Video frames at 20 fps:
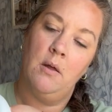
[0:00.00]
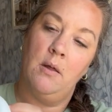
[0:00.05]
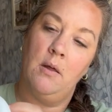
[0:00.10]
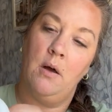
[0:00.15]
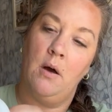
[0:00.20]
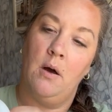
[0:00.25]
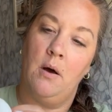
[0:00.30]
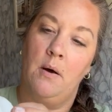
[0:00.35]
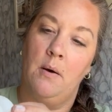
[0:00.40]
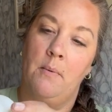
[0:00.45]

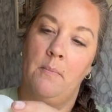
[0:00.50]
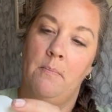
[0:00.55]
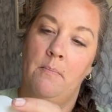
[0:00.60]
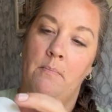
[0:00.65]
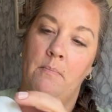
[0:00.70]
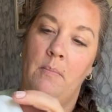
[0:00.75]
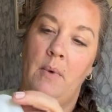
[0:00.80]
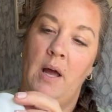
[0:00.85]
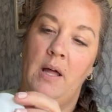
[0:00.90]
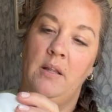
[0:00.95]
I
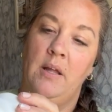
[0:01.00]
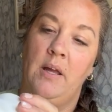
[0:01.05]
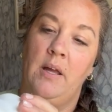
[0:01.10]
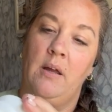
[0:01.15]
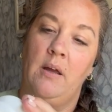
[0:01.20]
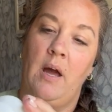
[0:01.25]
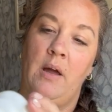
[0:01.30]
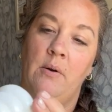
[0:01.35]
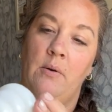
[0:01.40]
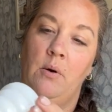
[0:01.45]

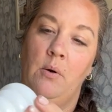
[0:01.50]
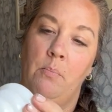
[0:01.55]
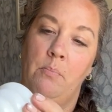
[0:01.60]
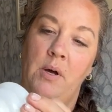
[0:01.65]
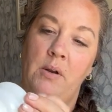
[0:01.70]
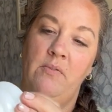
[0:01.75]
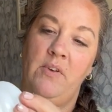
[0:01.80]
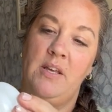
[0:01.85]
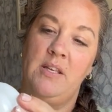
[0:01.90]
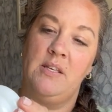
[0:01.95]
don't know,
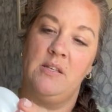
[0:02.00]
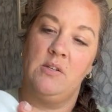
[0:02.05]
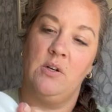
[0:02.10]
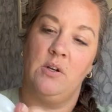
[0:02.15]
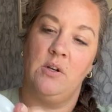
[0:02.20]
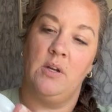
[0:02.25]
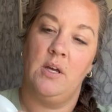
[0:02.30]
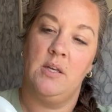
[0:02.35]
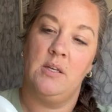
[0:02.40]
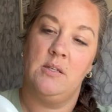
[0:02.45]
bud vases are
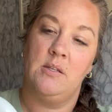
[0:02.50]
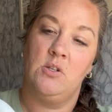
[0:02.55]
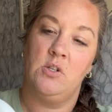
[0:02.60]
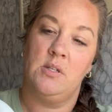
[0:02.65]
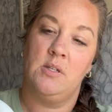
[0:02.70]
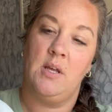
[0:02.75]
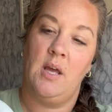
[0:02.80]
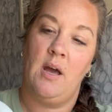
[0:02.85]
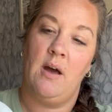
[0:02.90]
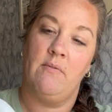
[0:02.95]
nice
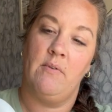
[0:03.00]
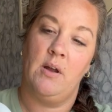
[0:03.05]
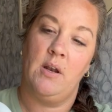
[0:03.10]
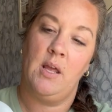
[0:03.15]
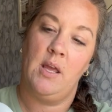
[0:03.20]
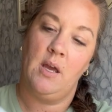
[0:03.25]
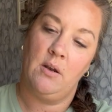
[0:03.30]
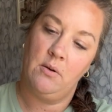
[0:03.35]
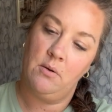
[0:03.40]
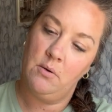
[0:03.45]
just to have on
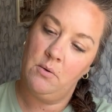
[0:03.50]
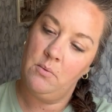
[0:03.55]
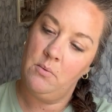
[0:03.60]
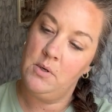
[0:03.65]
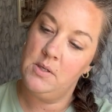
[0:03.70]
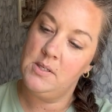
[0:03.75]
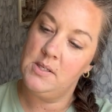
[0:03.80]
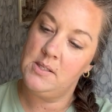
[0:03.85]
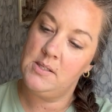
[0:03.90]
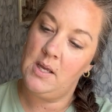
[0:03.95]
hand.
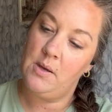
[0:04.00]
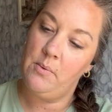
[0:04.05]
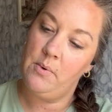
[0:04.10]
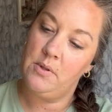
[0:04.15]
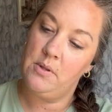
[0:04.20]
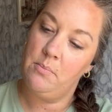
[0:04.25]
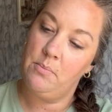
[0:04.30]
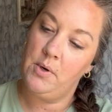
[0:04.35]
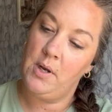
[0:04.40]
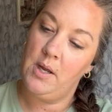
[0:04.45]
Does it say what
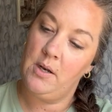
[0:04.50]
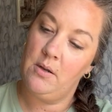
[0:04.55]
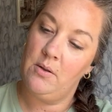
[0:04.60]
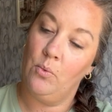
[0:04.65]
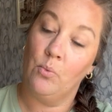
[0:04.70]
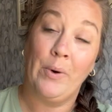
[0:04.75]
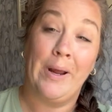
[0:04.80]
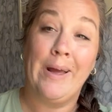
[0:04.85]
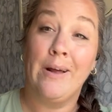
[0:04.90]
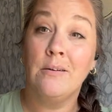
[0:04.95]
the brand,
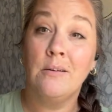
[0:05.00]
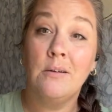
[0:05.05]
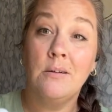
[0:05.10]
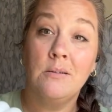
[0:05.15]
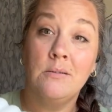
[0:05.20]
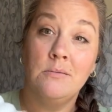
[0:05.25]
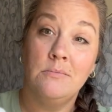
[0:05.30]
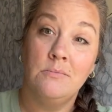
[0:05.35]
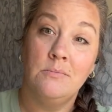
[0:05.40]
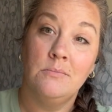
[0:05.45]

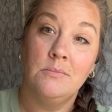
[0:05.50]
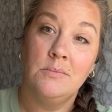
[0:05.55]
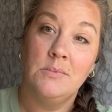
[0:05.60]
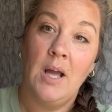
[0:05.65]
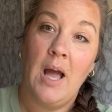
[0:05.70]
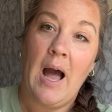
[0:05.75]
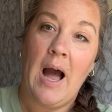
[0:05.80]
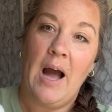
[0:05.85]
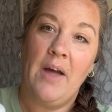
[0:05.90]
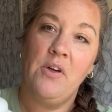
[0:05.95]
Randall?
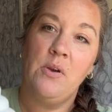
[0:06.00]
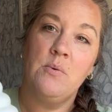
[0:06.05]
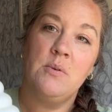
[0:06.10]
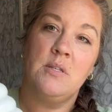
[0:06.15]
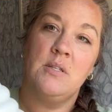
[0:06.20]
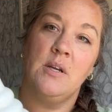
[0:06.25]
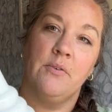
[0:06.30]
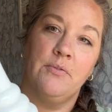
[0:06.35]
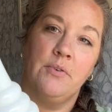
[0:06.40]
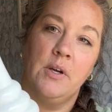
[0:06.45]
I thought it was
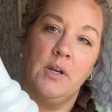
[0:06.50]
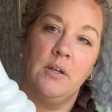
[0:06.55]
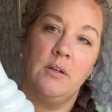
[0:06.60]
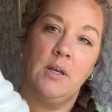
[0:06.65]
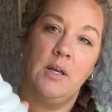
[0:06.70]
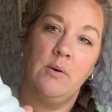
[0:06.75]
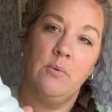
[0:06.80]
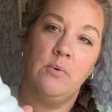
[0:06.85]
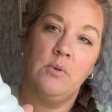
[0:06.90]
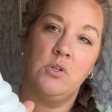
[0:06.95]
different.
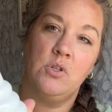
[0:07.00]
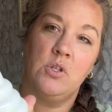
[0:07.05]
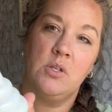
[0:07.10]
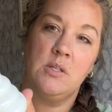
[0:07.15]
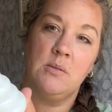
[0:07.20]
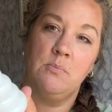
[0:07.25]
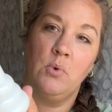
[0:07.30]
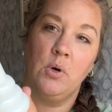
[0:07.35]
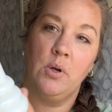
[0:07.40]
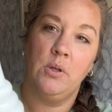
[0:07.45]
It was
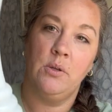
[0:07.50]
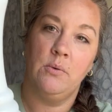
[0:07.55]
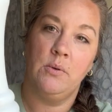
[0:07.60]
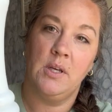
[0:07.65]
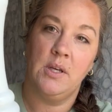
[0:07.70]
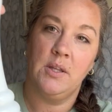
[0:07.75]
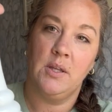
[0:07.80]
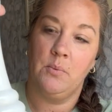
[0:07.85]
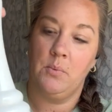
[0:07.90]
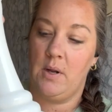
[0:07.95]
just more
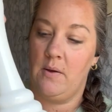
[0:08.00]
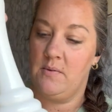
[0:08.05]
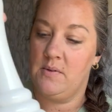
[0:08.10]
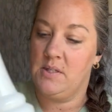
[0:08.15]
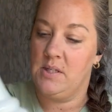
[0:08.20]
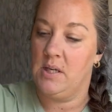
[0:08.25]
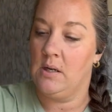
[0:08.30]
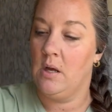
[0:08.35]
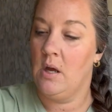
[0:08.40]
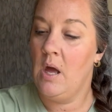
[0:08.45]
unique than what I've
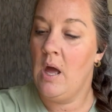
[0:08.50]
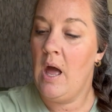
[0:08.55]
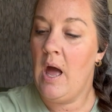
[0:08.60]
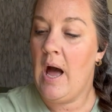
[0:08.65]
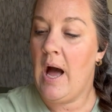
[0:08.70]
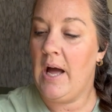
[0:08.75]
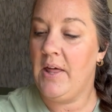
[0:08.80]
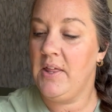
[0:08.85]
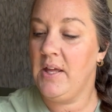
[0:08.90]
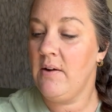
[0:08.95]
seen.
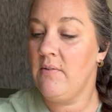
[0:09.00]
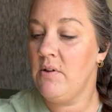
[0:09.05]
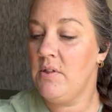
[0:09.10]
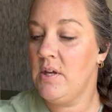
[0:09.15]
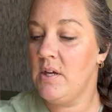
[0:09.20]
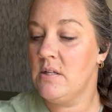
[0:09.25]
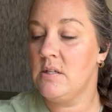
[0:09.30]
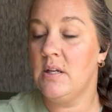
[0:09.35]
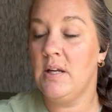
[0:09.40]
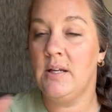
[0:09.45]
I think
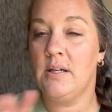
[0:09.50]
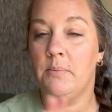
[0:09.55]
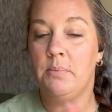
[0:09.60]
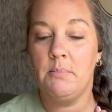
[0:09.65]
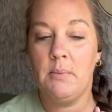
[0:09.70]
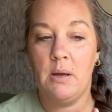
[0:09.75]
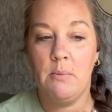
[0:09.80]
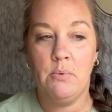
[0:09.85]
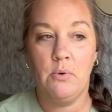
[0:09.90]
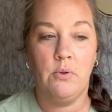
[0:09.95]
everything is gonna end up in
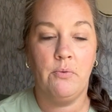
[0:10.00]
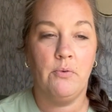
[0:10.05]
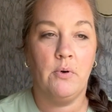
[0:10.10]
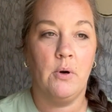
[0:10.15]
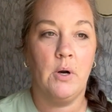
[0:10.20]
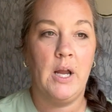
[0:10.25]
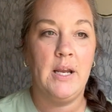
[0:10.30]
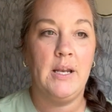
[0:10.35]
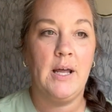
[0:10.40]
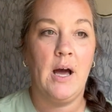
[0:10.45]
my booth for
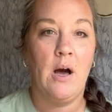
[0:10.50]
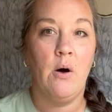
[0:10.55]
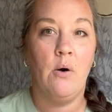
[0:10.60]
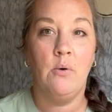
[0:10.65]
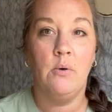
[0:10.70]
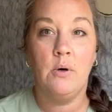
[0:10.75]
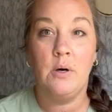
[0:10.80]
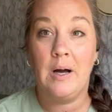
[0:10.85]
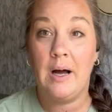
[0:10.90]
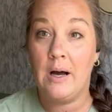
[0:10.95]
right
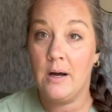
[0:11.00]
now.